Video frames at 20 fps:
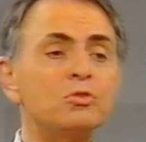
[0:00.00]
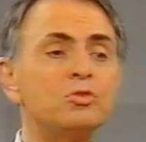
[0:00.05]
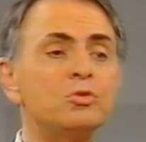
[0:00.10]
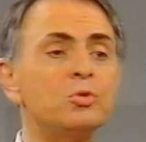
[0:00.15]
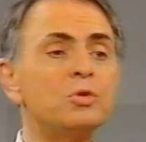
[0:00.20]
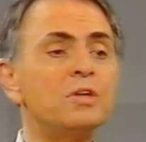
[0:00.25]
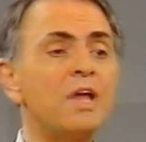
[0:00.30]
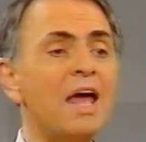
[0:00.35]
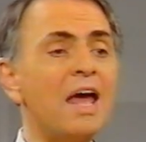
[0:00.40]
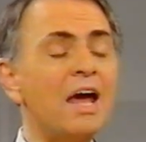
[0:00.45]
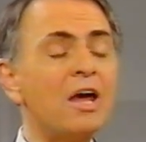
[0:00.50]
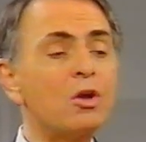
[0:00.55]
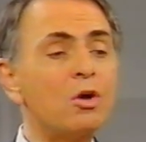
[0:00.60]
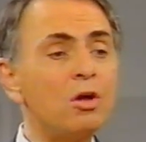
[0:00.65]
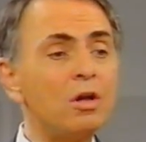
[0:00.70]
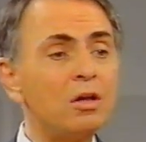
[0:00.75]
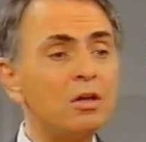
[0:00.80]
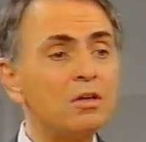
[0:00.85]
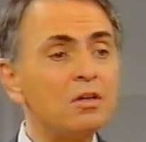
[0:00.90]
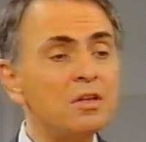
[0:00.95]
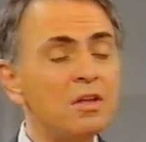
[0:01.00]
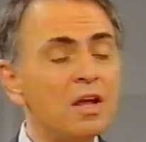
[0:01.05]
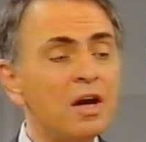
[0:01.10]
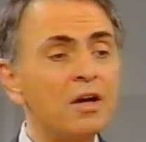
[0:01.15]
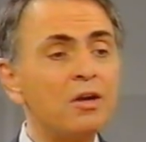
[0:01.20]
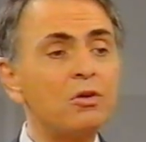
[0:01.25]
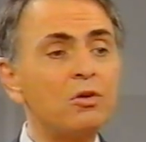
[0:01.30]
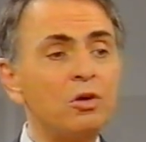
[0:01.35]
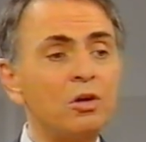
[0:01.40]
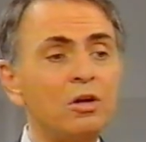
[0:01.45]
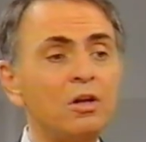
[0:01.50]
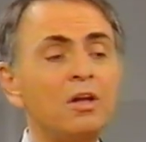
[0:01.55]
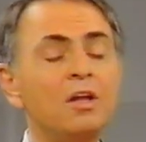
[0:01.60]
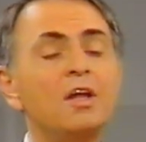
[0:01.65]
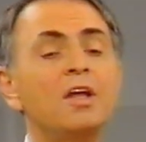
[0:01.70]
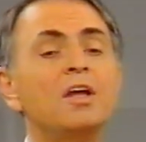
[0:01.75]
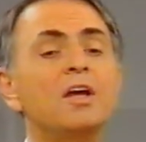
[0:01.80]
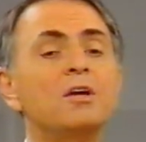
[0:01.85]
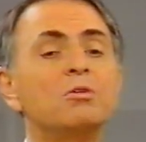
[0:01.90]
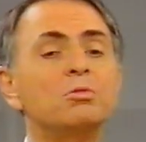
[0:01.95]
do it at all. Not at all.
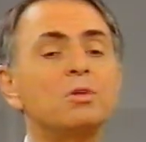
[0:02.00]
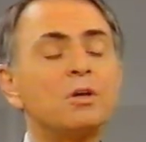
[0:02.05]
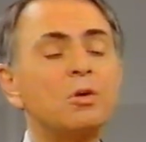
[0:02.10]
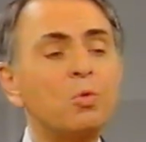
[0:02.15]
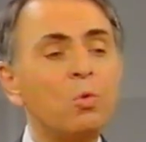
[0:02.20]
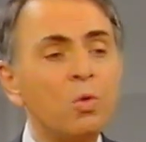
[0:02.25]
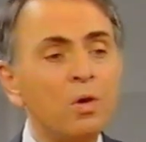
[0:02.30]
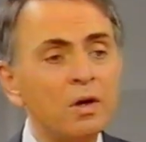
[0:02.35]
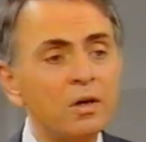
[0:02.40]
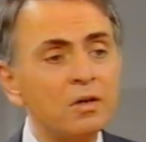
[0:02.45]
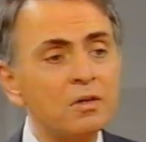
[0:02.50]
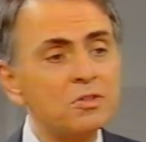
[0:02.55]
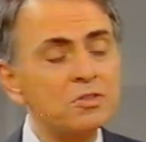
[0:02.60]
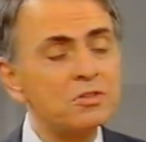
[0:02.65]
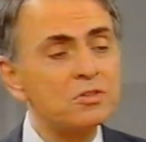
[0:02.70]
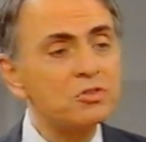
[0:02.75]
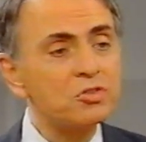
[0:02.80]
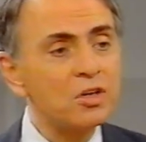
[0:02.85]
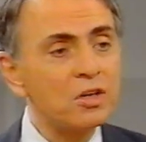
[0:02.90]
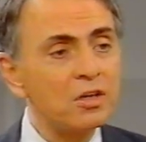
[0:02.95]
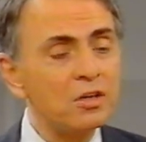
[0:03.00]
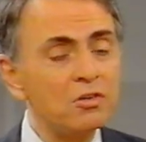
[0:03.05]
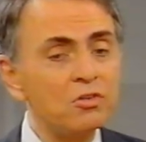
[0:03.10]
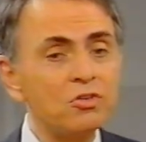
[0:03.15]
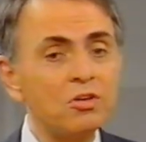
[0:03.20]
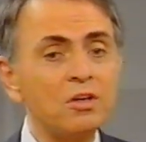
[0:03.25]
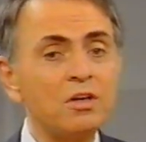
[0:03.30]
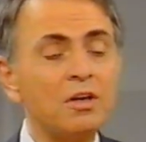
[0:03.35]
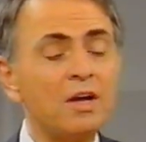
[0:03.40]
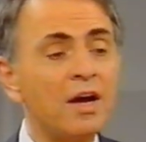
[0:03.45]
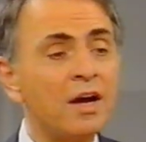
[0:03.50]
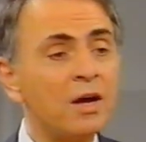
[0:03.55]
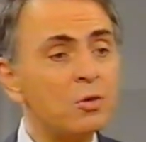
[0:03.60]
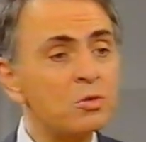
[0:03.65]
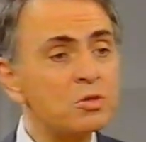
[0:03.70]
It requires a change in how